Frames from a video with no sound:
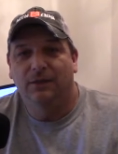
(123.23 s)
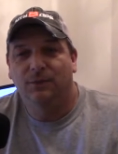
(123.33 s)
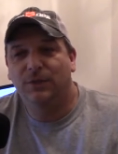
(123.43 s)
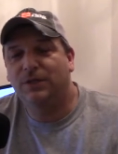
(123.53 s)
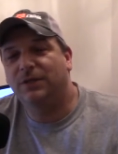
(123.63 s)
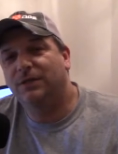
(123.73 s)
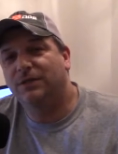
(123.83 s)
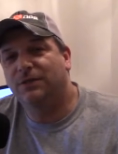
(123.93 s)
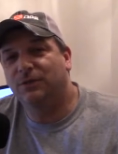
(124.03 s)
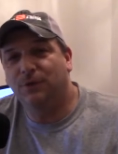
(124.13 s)
which
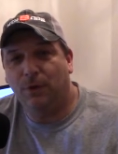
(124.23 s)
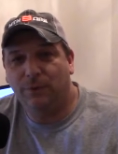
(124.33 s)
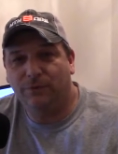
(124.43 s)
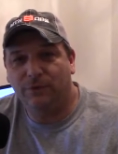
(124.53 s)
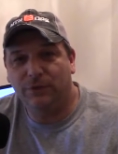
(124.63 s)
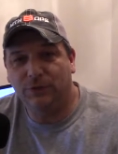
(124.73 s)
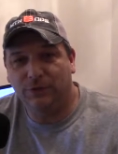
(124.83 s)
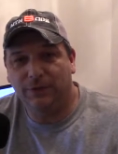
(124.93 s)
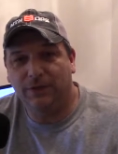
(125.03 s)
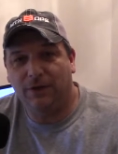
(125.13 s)
is the new home for
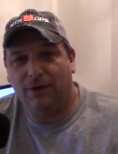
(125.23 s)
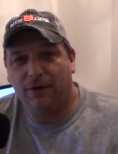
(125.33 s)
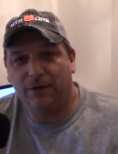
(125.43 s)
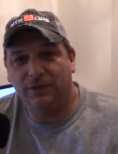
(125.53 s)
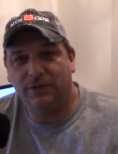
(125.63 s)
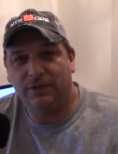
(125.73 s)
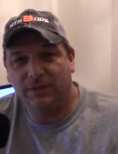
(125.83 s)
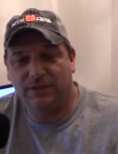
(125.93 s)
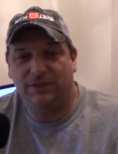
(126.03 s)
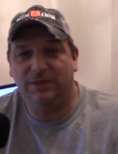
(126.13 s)
touring cars
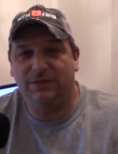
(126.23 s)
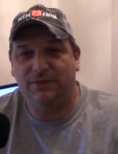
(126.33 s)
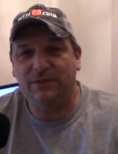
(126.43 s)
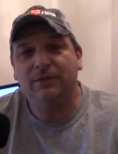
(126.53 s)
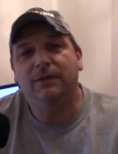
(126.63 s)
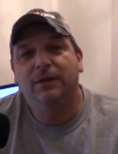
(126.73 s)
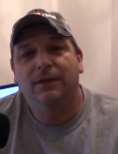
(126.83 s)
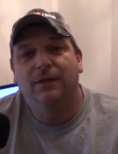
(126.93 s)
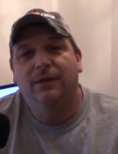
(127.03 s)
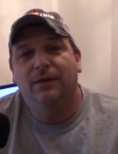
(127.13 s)
this season.
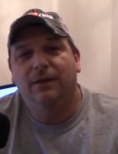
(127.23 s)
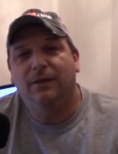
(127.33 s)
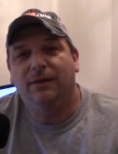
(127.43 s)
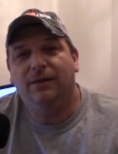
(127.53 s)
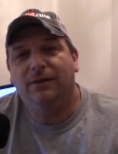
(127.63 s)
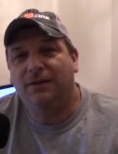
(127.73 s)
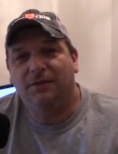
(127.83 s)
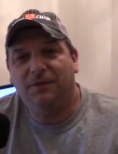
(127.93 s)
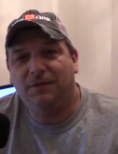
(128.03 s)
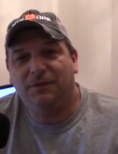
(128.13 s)

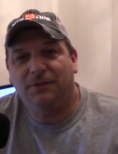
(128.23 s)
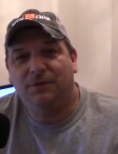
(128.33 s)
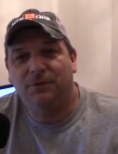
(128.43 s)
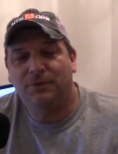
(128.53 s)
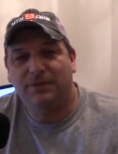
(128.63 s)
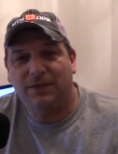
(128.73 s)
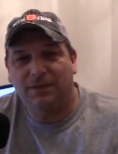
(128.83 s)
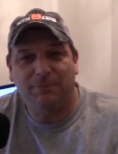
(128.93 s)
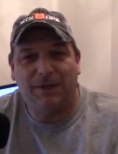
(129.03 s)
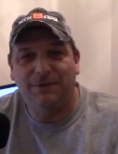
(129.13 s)
Those just like
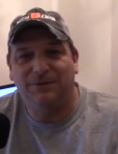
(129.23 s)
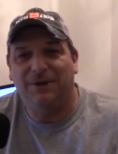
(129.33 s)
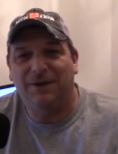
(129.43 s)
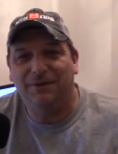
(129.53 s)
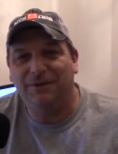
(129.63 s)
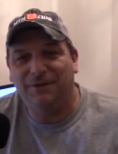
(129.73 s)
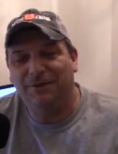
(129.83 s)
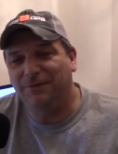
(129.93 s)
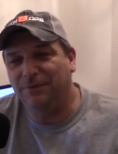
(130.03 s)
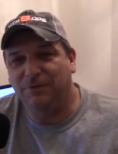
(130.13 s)
to bounce around,
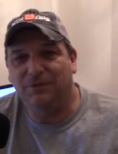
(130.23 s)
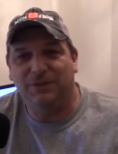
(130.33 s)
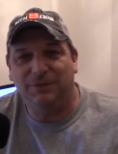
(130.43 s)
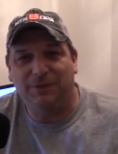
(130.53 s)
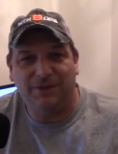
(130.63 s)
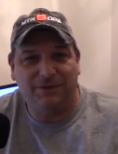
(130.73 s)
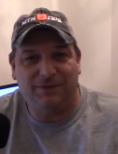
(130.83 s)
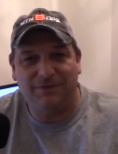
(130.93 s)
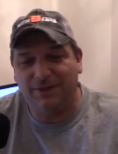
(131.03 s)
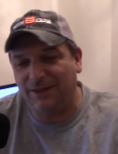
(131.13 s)
you see them on a
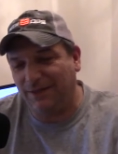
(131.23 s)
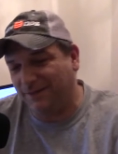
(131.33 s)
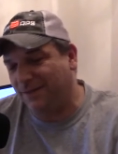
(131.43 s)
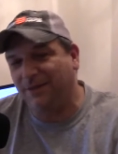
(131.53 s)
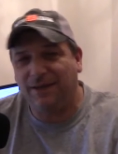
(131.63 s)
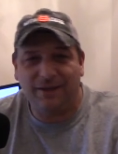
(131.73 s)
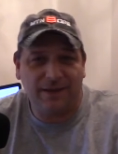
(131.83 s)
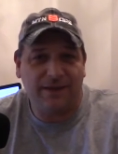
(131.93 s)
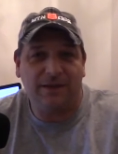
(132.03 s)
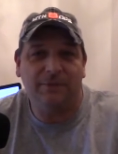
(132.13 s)
Thursday, then on a Sunday. Now
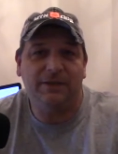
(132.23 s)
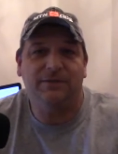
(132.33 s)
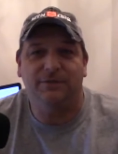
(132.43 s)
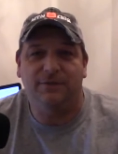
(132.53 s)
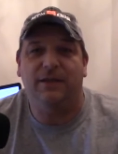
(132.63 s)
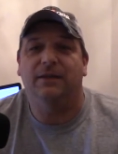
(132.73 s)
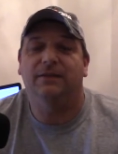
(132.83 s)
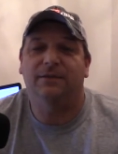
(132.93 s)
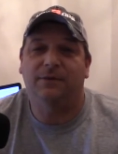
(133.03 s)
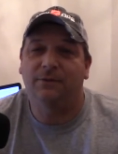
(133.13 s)
you got them on a Tuesday.
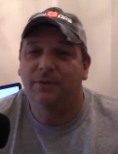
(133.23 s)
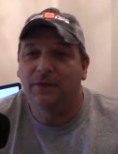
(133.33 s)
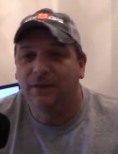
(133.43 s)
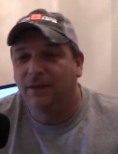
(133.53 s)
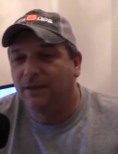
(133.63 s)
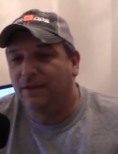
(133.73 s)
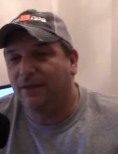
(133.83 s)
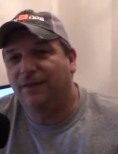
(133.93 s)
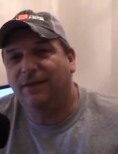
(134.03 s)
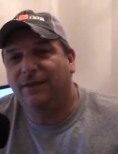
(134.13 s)
So
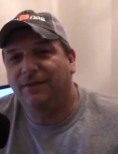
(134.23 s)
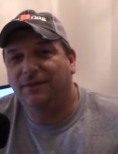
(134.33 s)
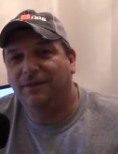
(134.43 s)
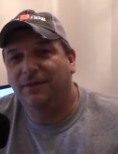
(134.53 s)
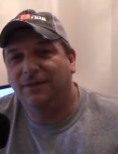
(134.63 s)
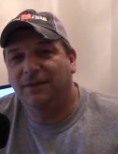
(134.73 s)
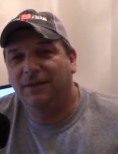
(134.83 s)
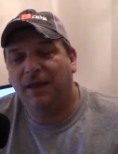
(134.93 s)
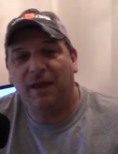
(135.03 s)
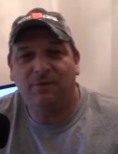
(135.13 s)

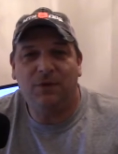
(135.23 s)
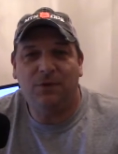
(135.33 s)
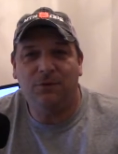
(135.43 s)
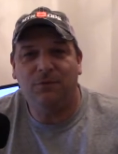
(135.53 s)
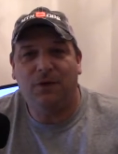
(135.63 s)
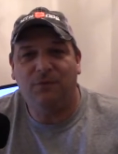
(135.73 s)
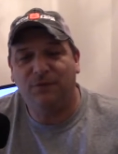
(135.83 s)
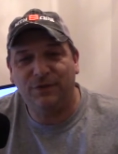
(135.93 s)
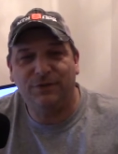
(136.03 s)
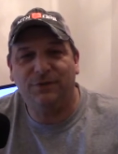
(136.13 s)
they have no
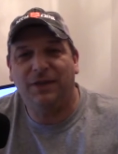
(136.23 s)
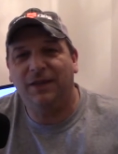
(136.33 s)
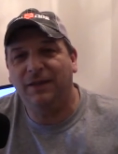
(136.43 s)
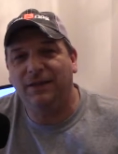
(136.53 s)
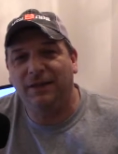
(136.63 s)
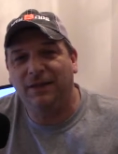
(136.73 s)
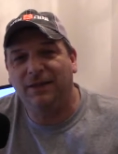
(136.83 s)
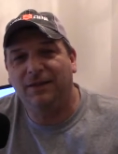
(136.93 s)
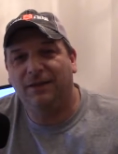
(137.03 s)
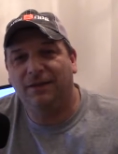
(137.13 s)
official night,
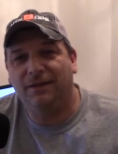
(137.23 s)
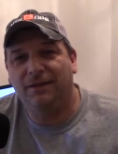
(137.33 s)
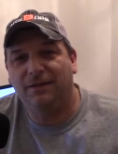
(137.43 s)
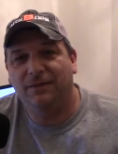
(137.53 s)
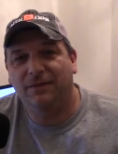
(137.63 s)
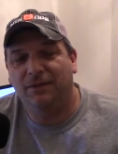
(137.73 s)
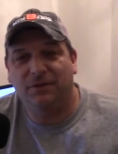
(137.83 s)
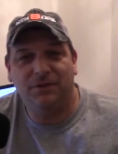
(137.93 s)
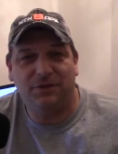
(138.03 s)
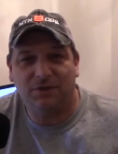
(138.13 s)
and
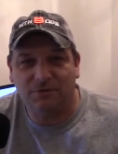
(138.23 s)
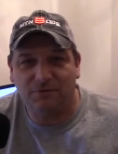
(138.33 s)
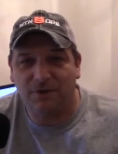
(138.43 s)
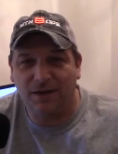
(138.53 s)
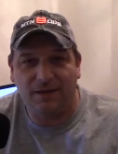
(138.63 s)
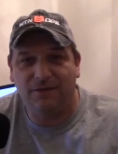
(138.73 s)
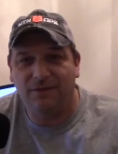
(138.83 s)
they're just a great